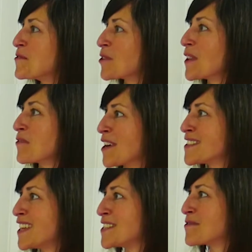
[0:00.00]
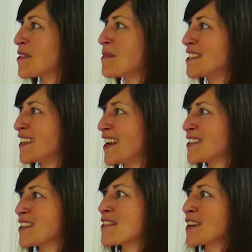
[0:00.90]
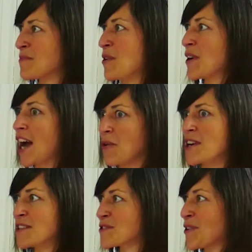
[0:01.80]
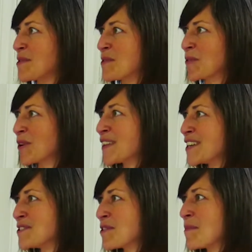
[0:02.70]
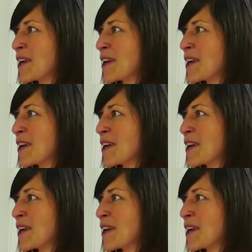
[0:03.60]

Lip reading: really resonates with me today as I think about how I describe the work that I do with my